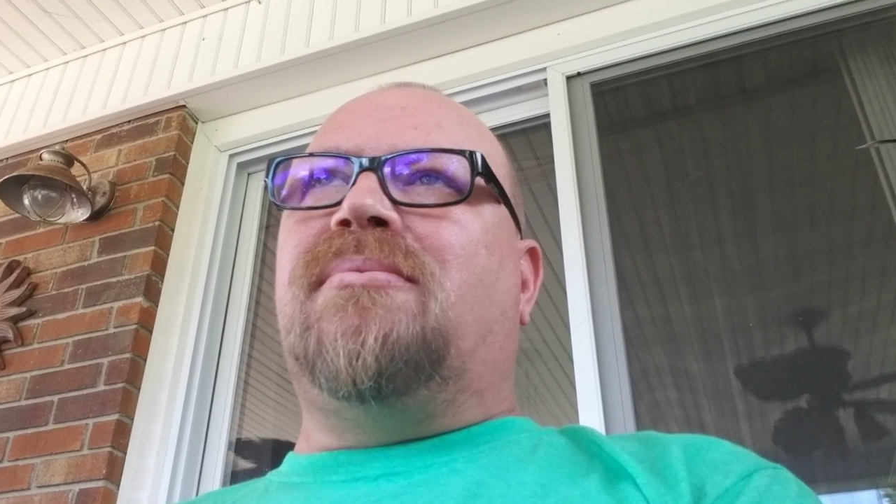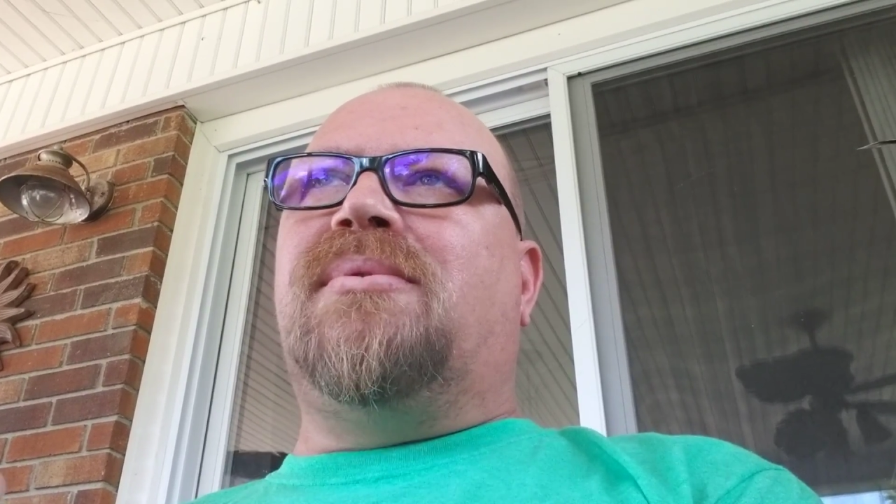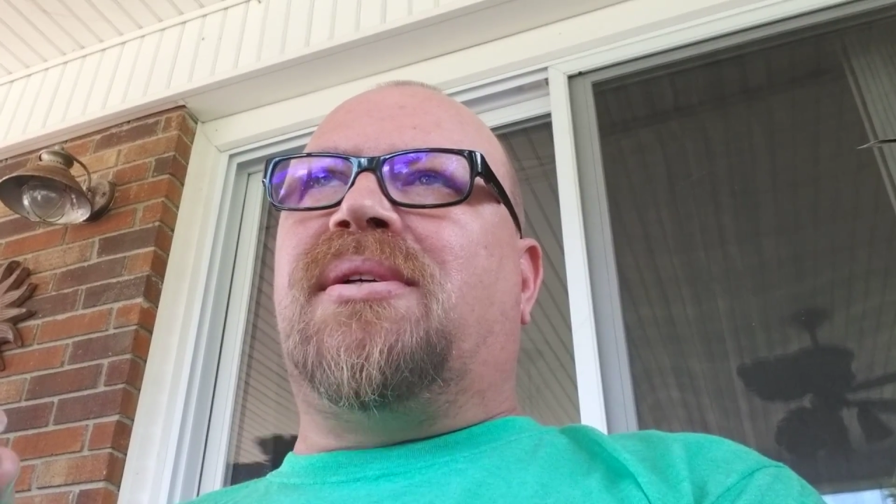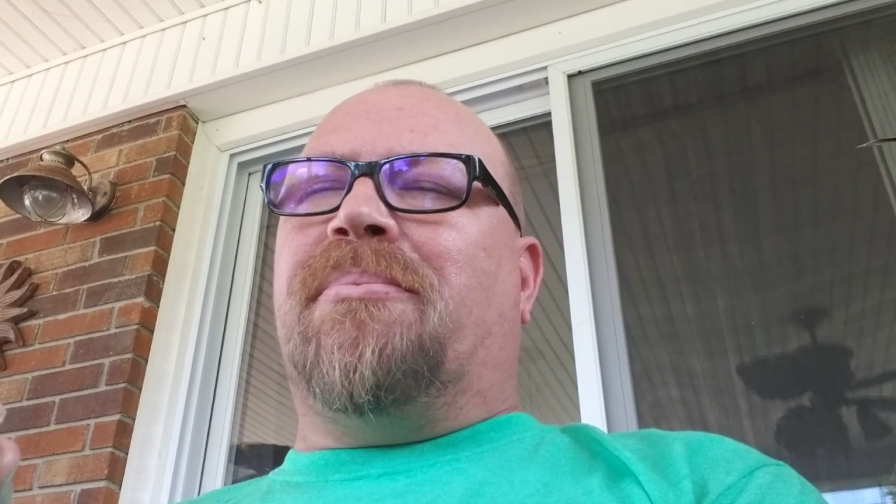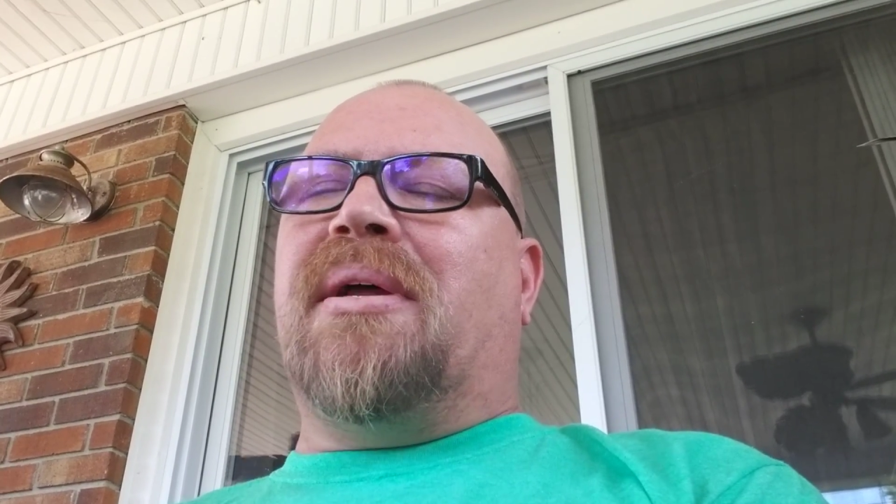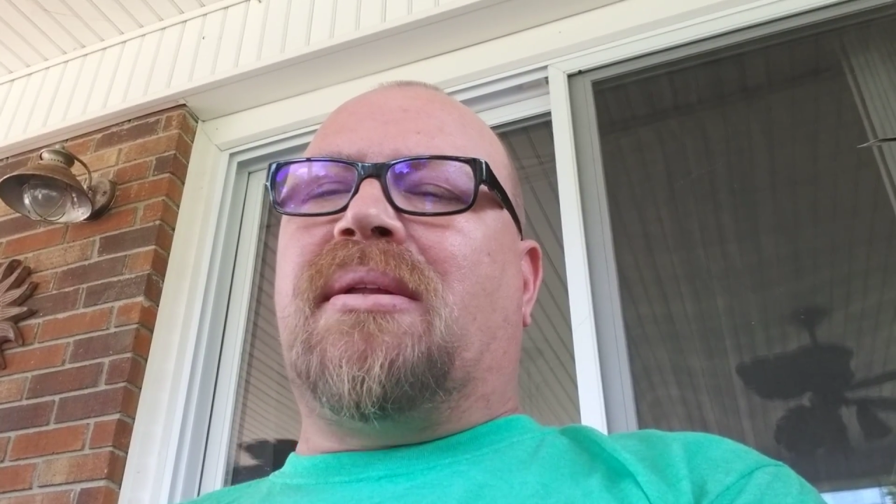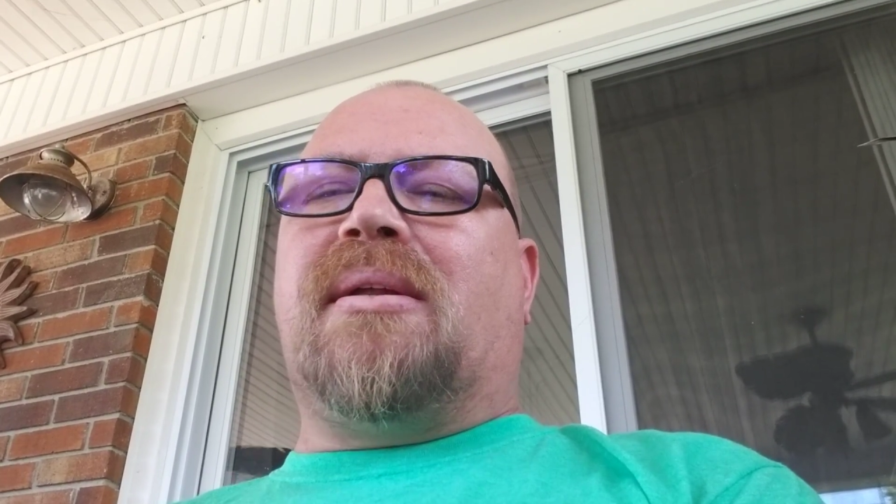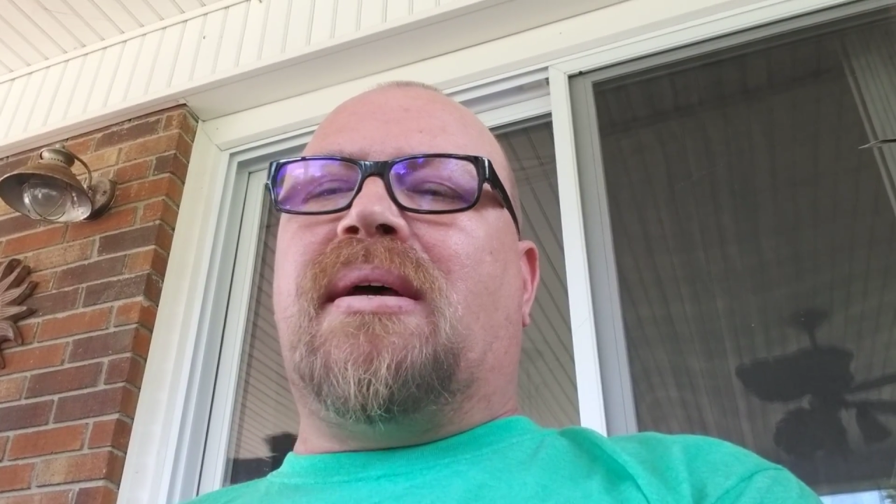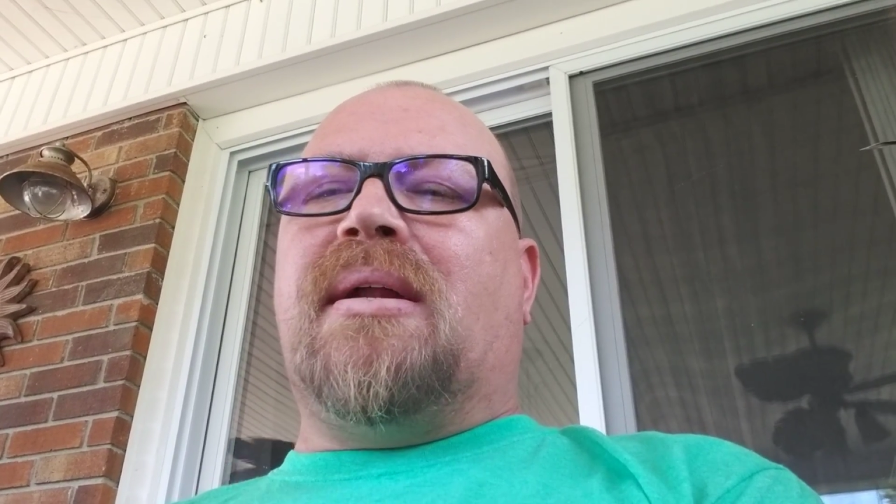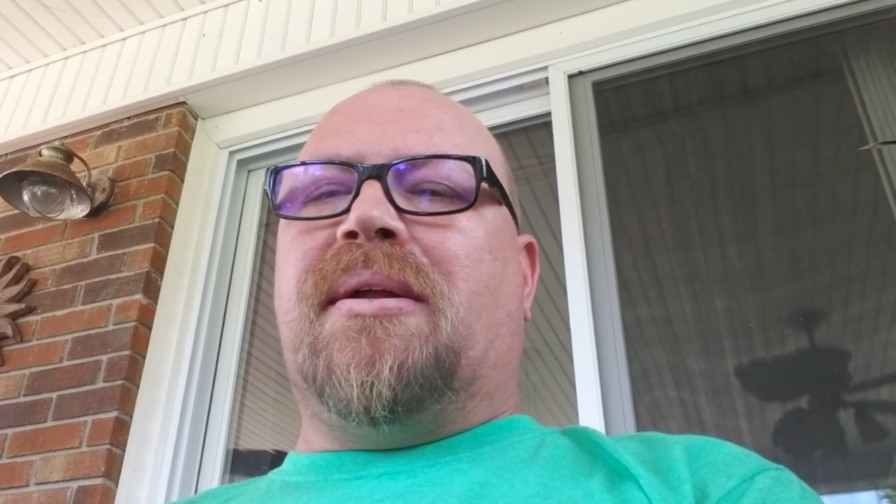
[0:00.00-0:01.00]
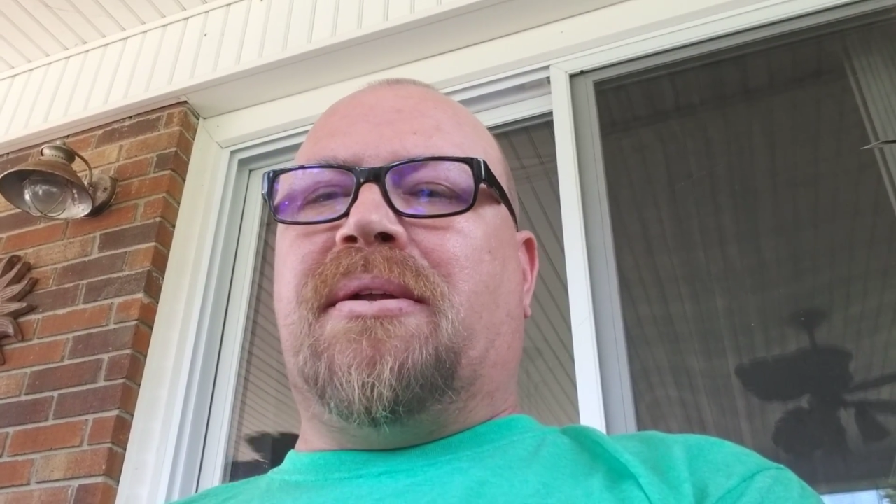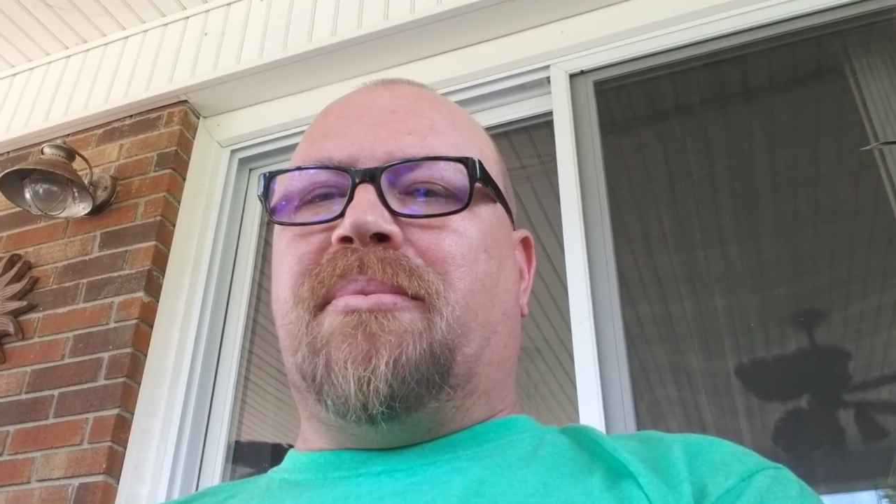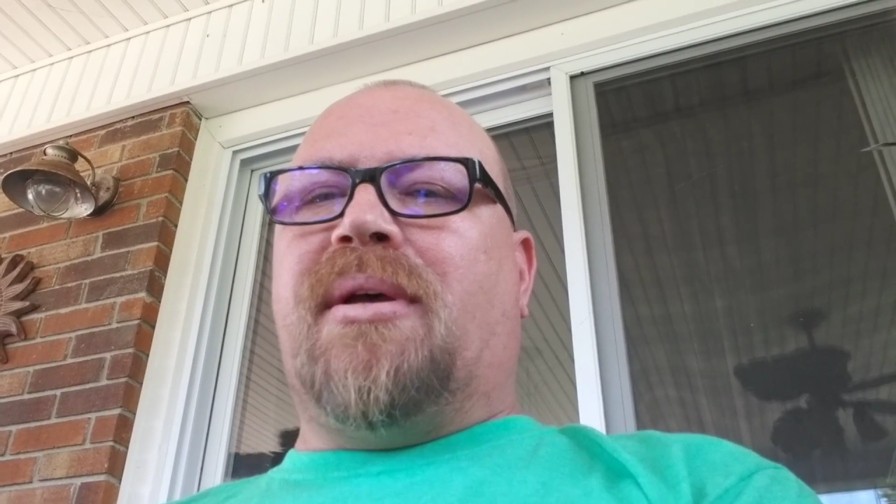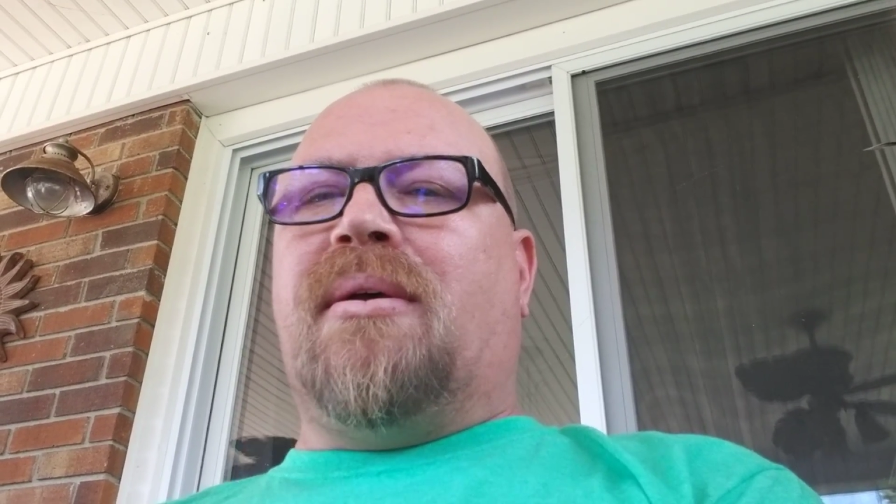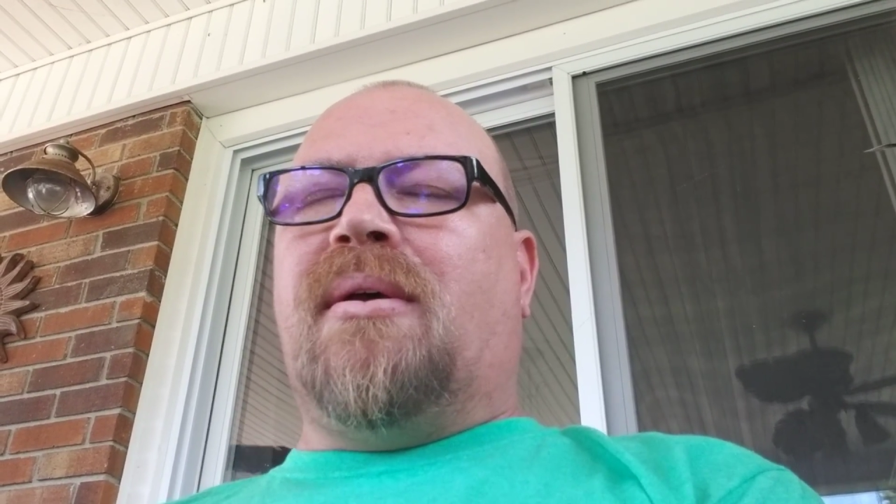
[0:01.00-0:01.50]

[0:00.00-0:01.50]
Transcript: cemented that into me,